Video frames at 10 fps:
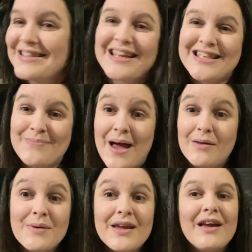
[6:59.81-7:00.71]
gets mad at
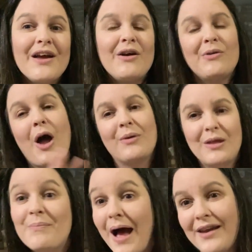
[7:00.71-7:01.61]
me, not really
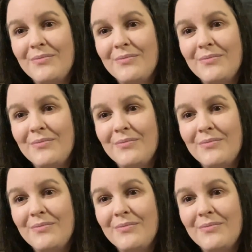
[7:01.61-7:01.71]
mad at